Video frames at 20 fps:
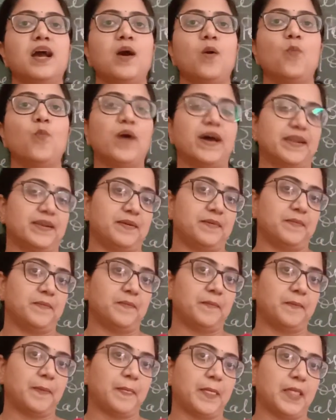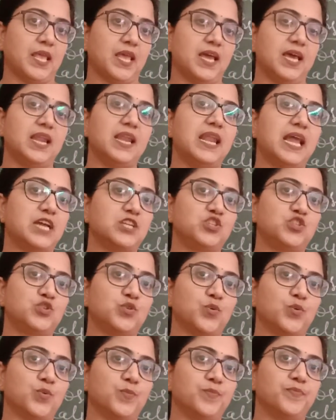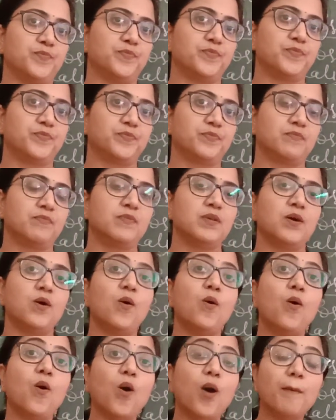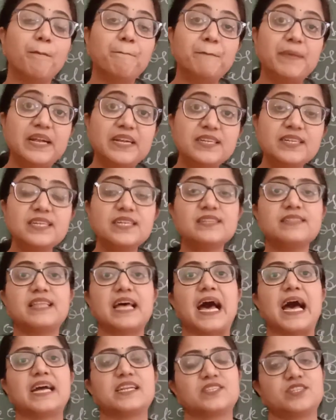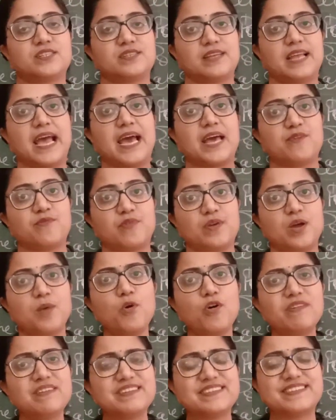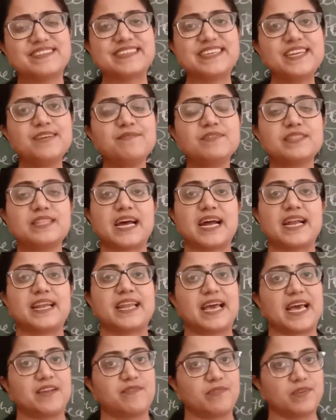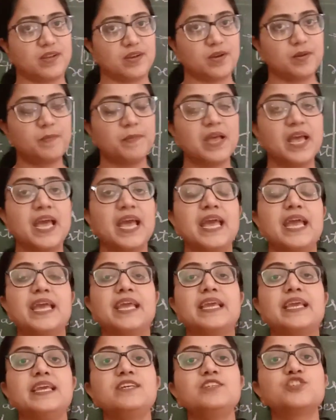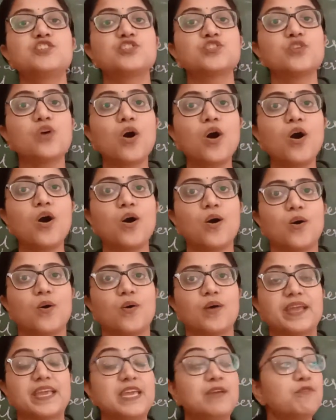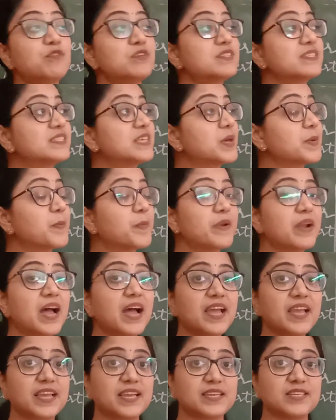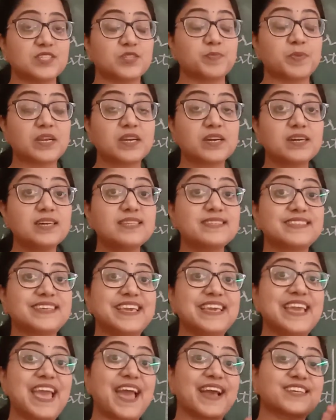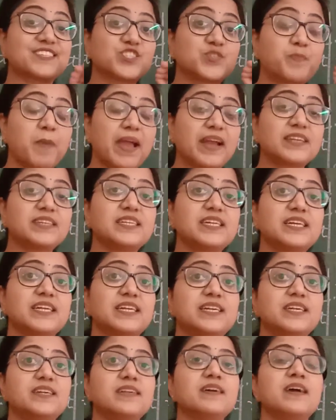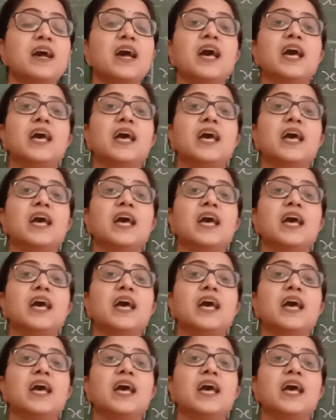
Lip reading: When lencho opened that envelope or received that envelope, he was surprised because he expected